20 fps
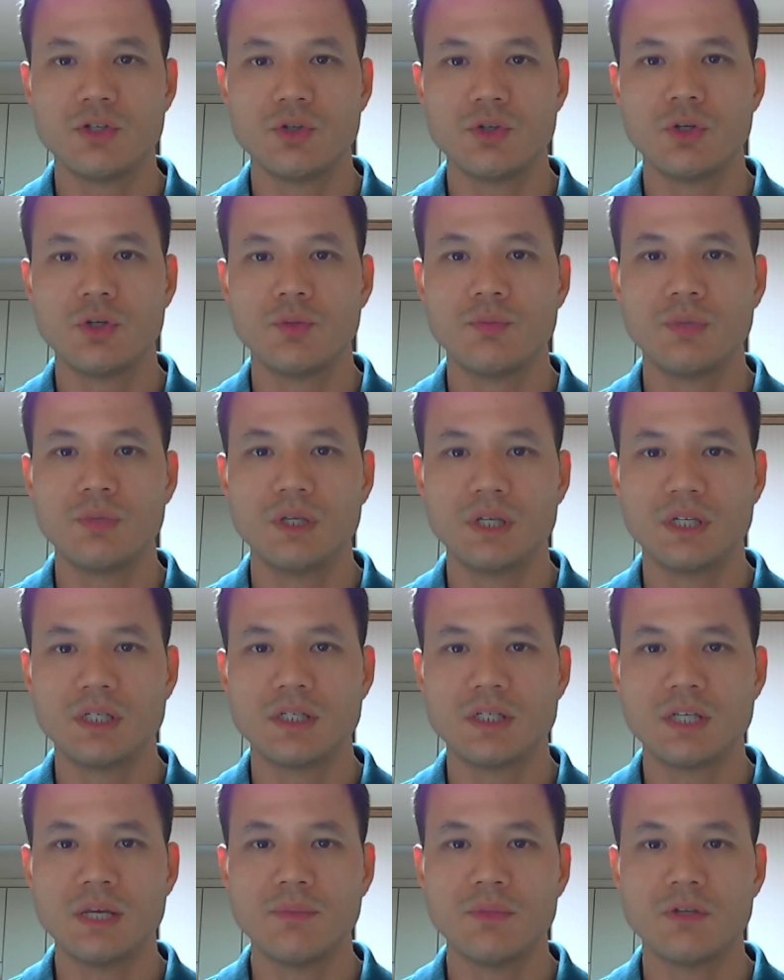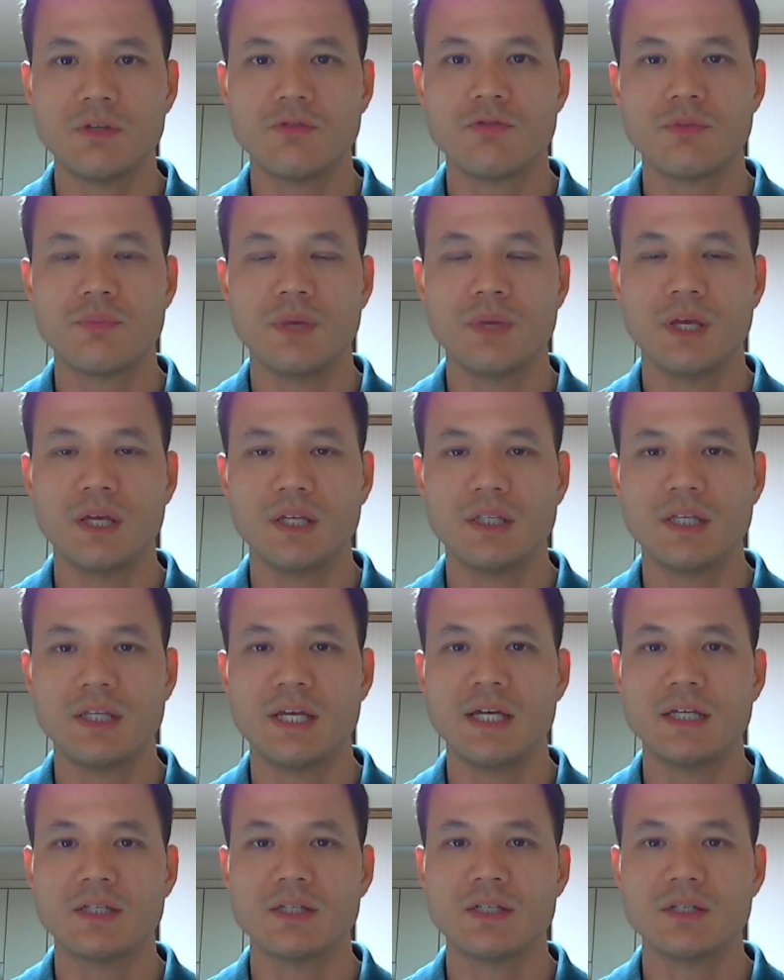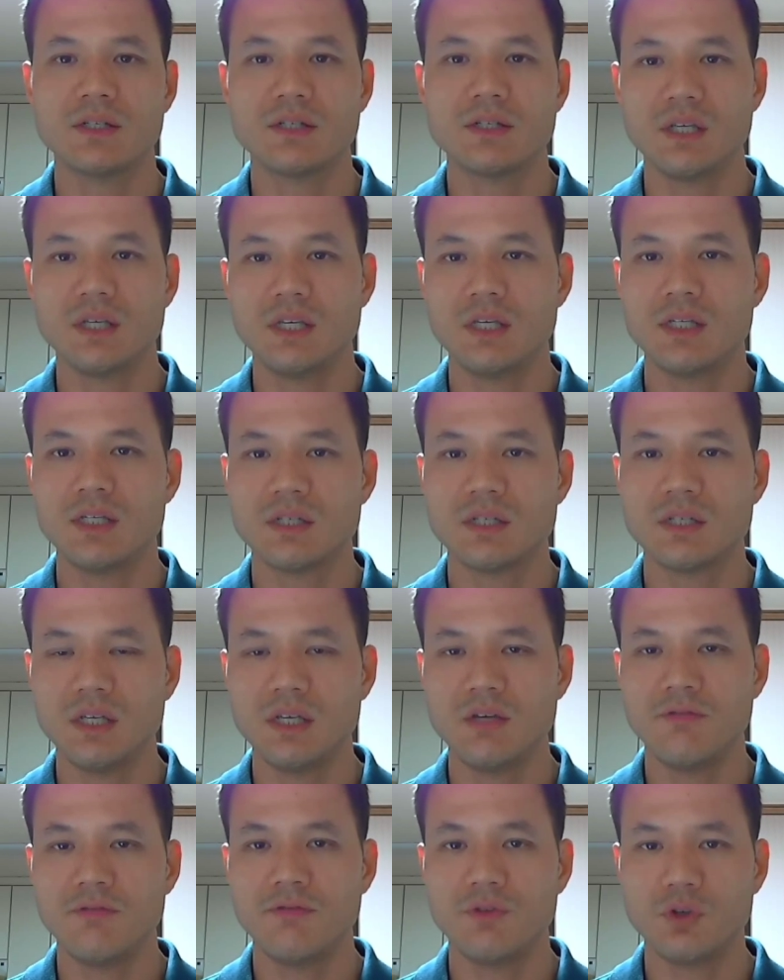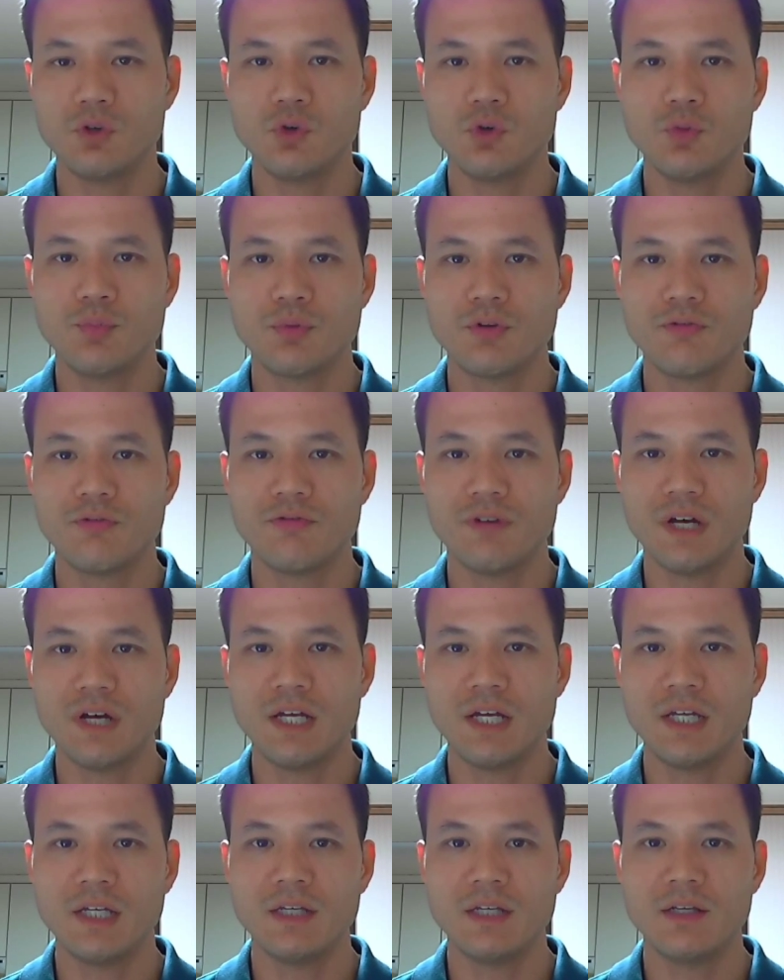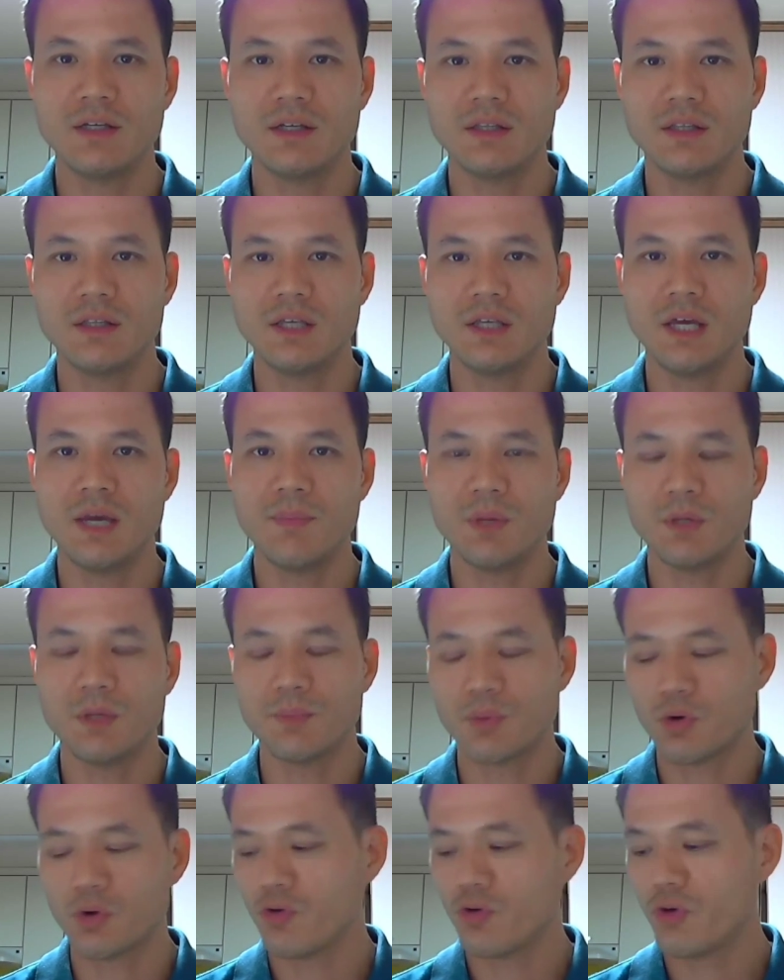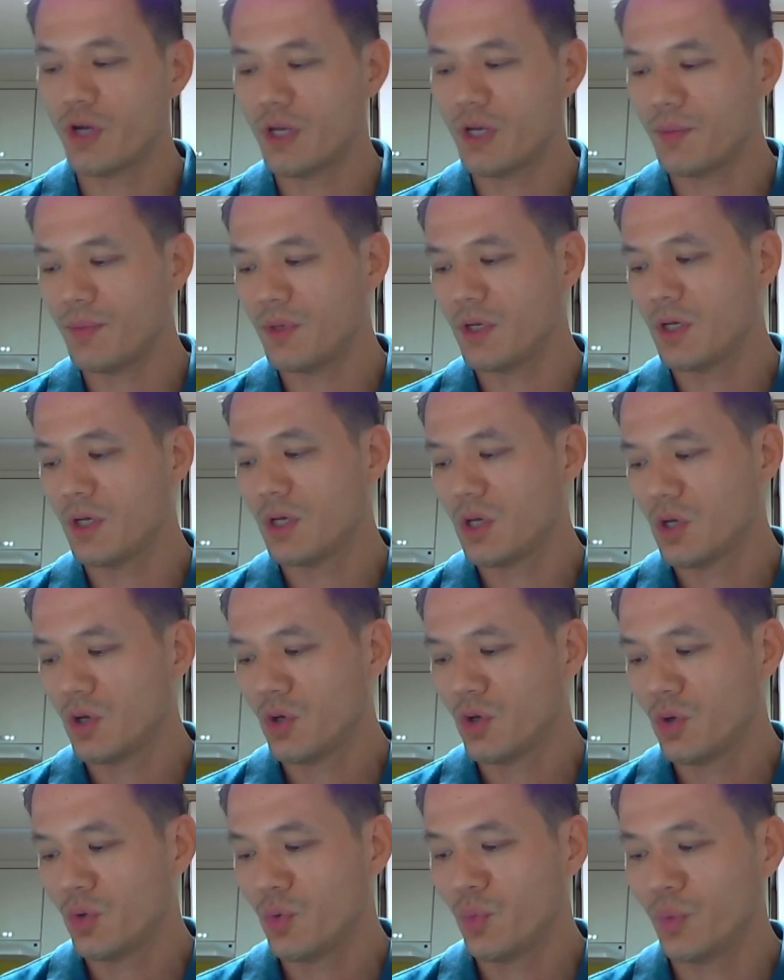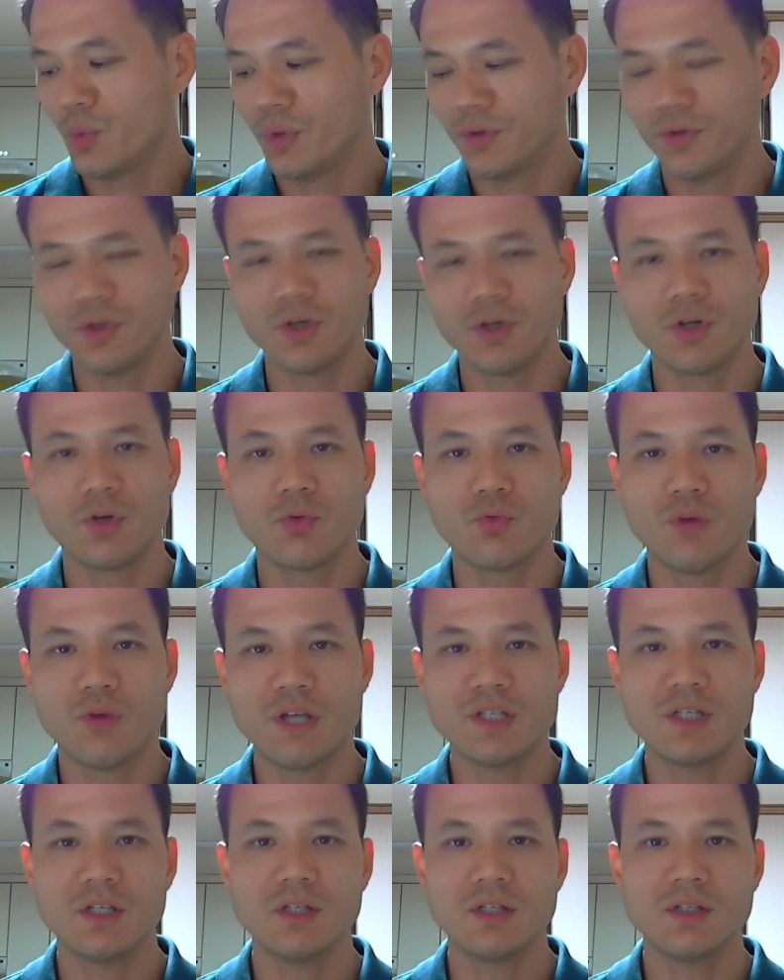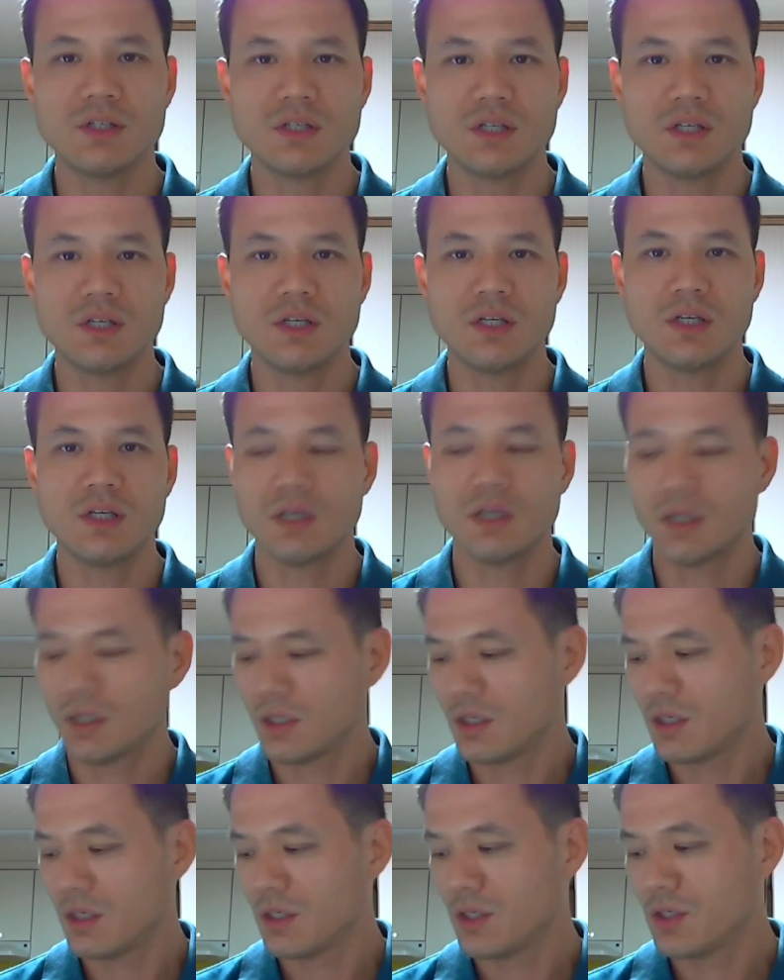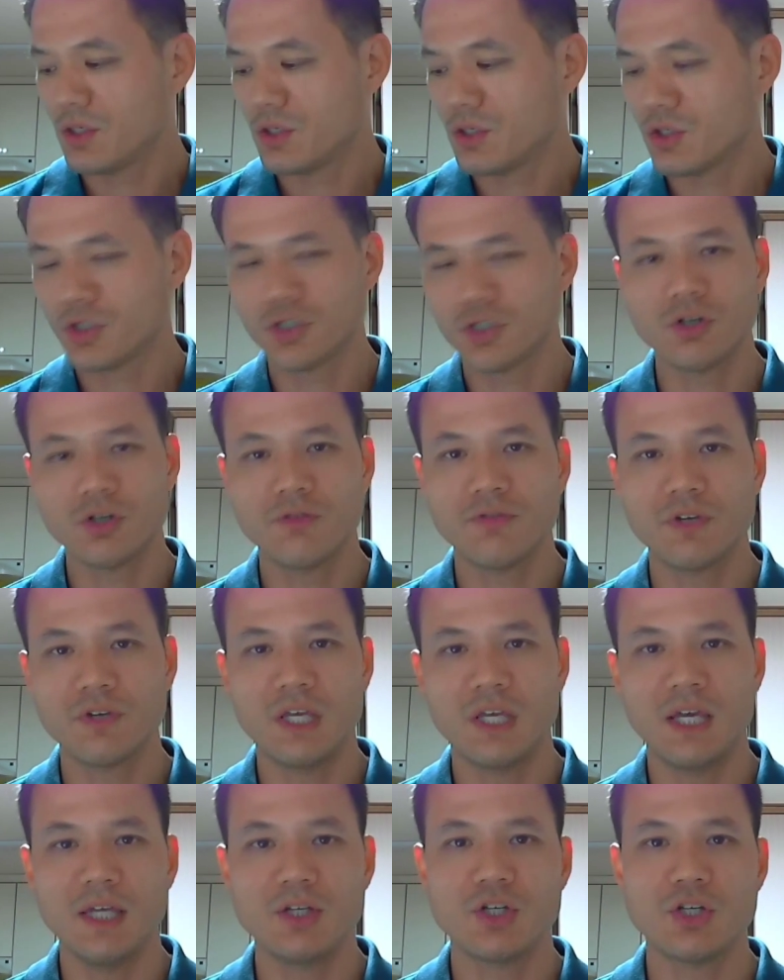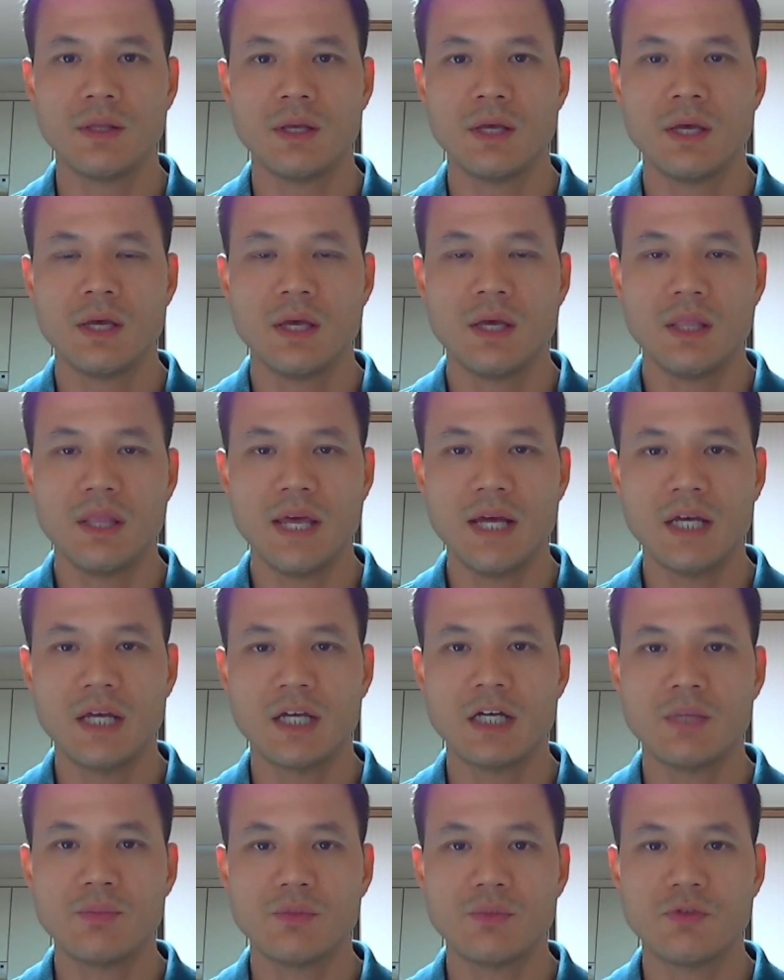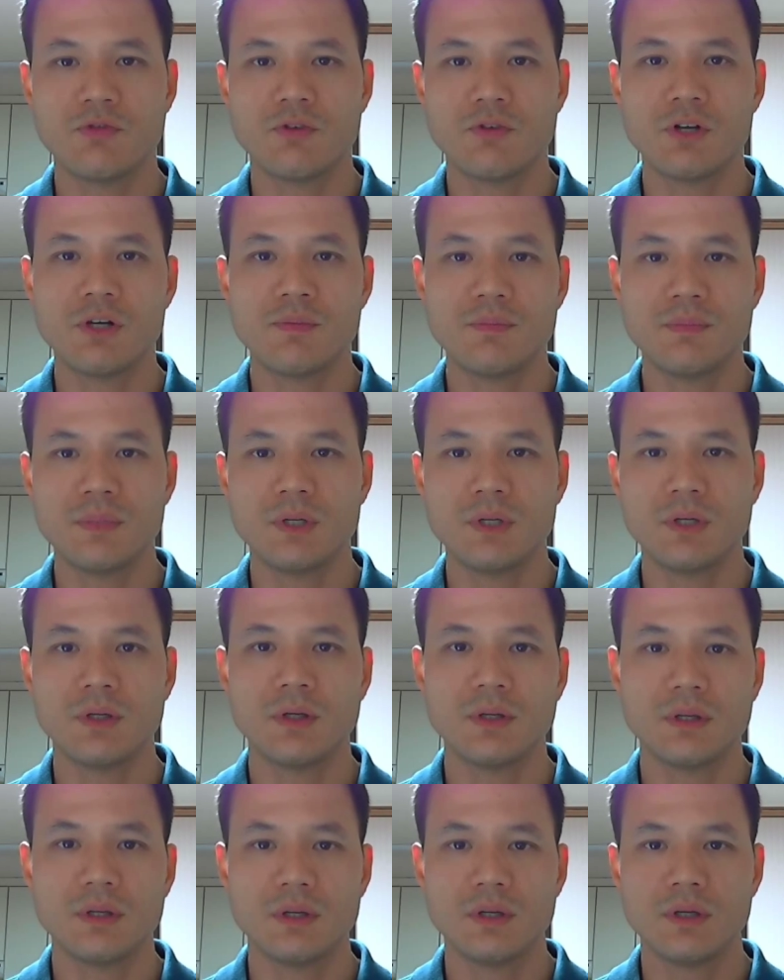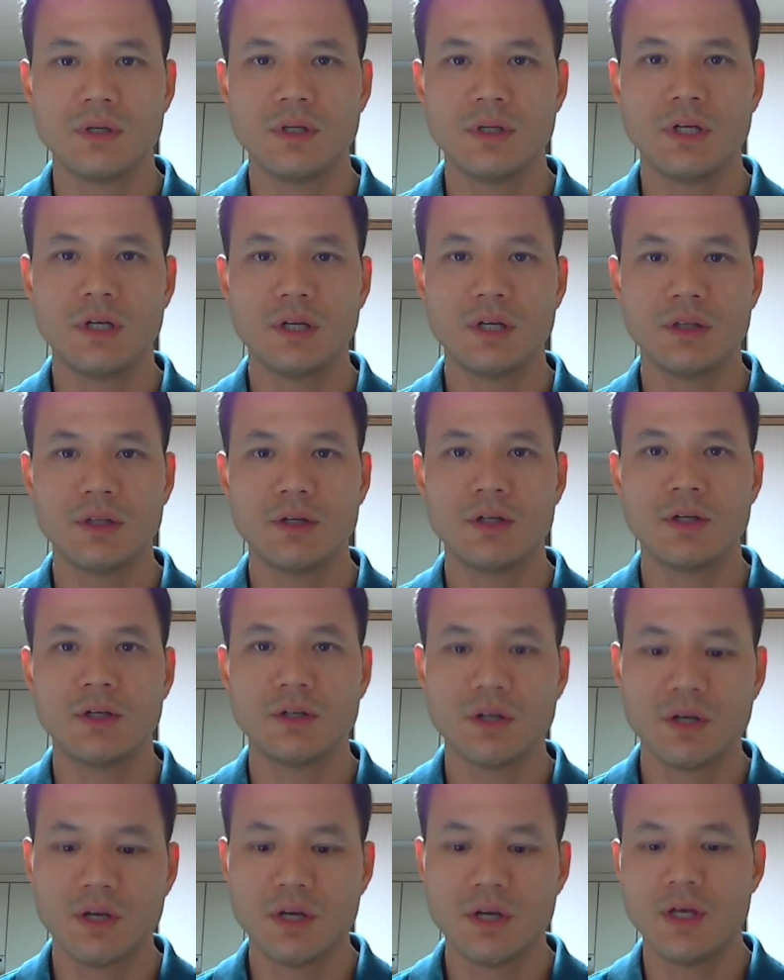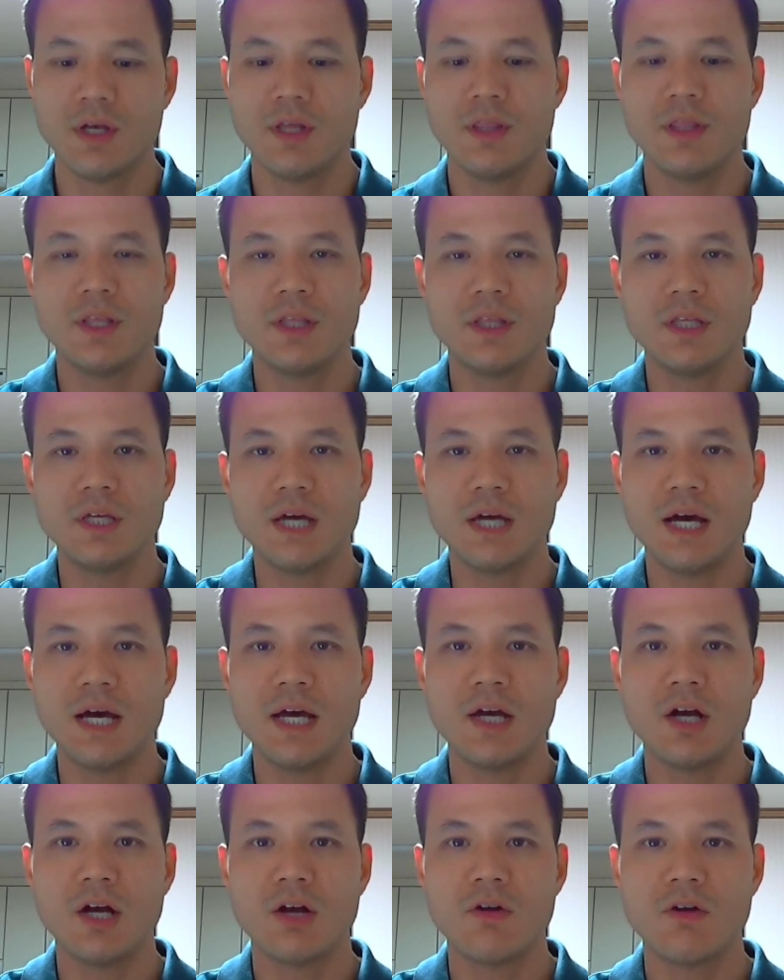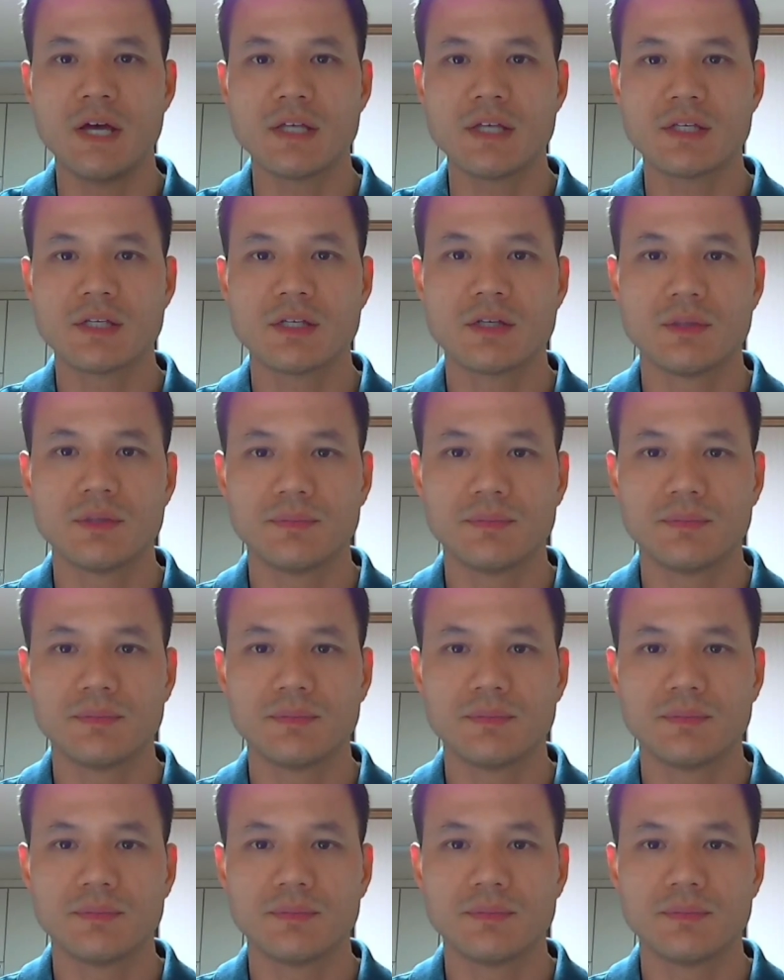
you can be exempt from paying taxes is if you provide the EPIC program with your residency certification. That comes from none other than the IRS.